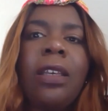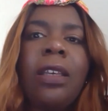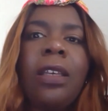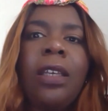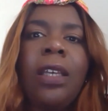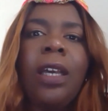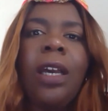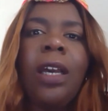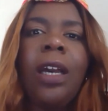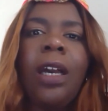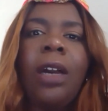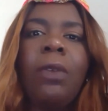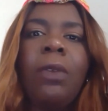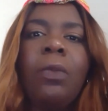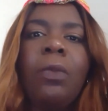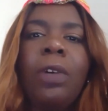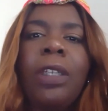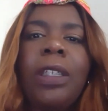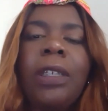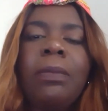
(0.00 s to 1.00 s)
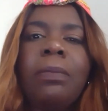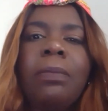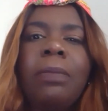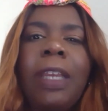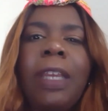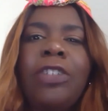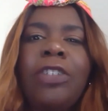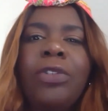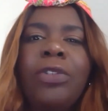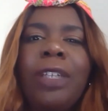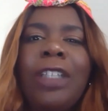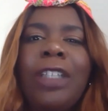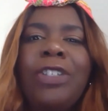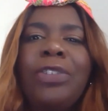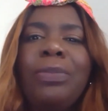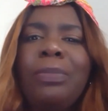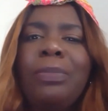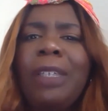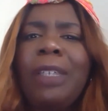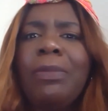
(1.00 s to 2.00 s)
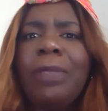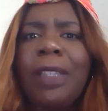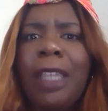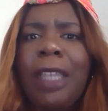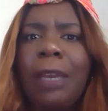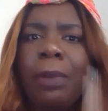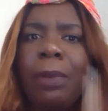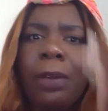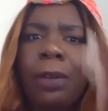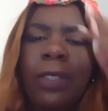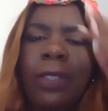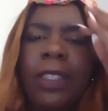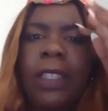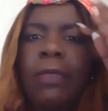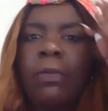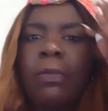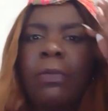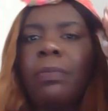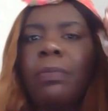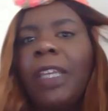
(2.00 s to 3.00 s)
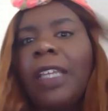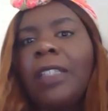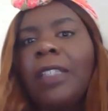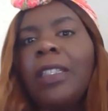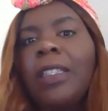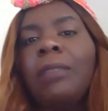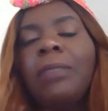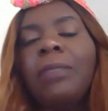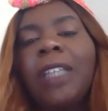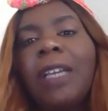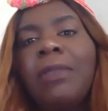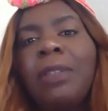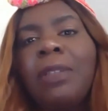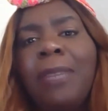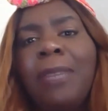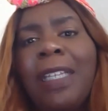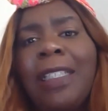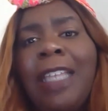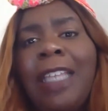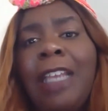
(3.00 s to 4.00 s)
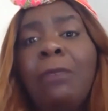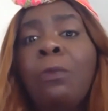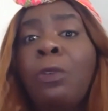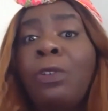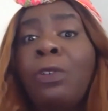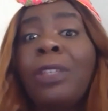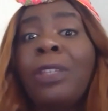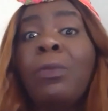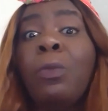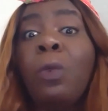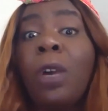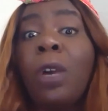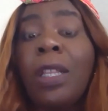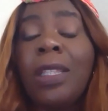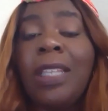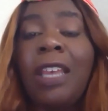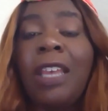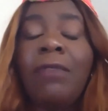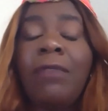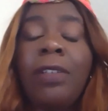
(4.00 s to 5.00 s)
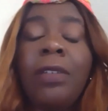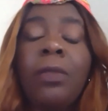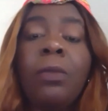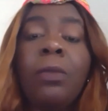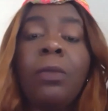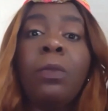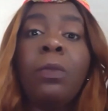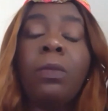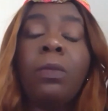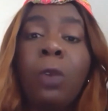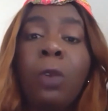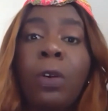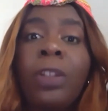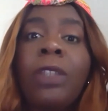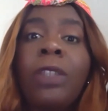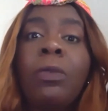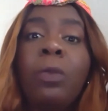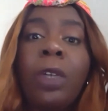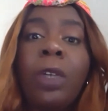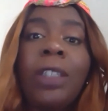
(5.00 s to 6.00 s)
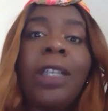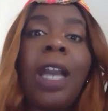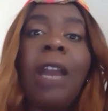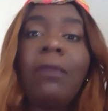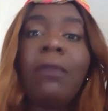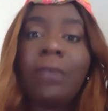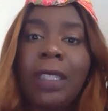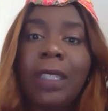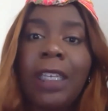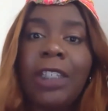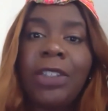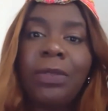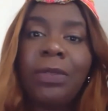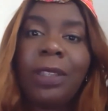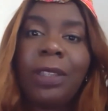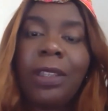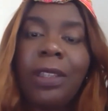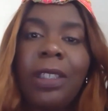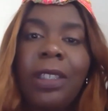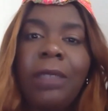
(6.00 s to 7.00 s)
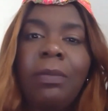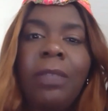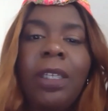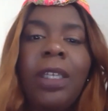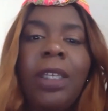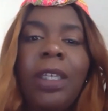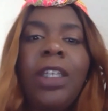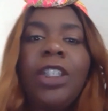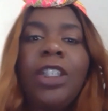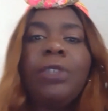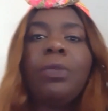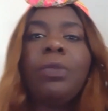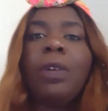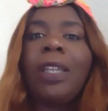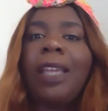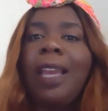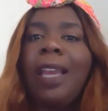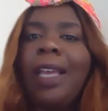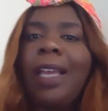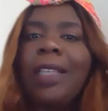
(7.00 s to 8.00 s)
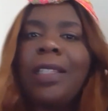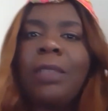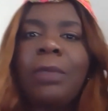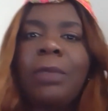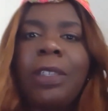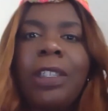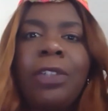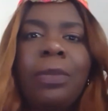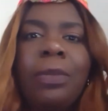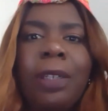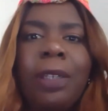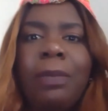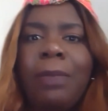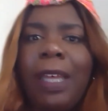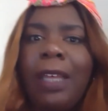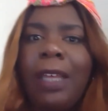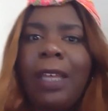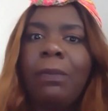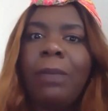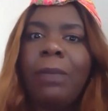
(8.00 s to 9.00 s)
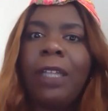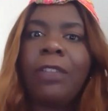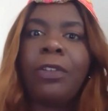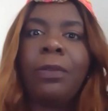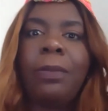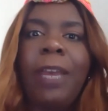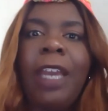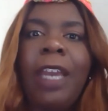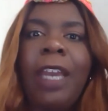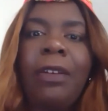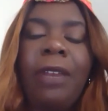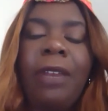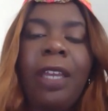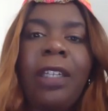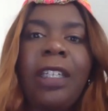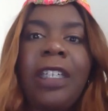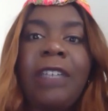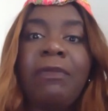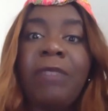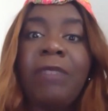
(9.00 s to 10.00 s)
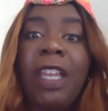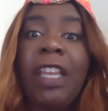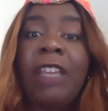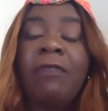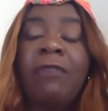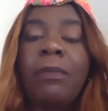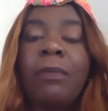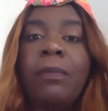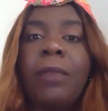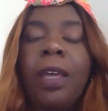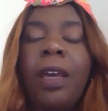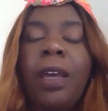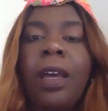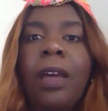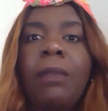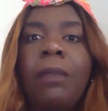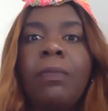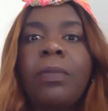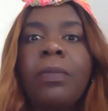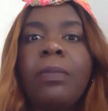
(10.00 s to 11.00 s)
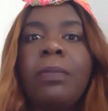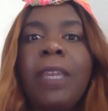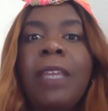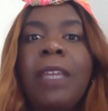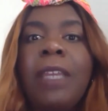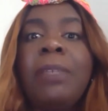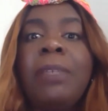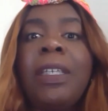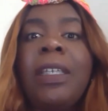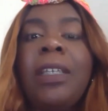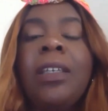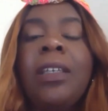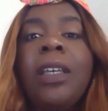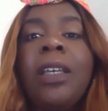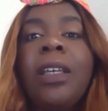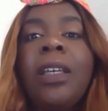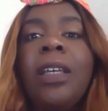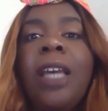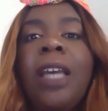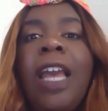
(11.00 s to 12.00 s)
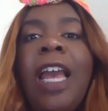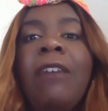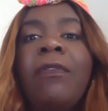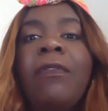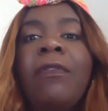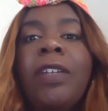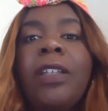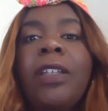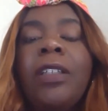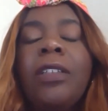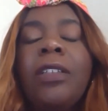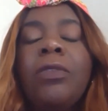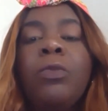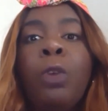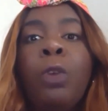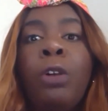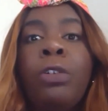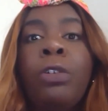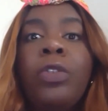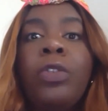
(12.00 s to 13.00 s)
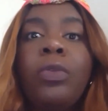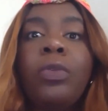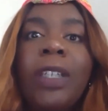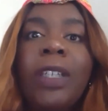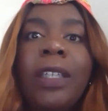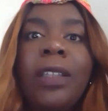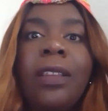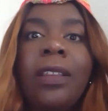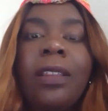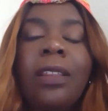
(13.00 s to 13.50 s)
want to make sure that you meet with that person. And sometimes it may take more than once, having more than one conversation with them. You want to ask them a little bit about their background, and if they've maybe have worked with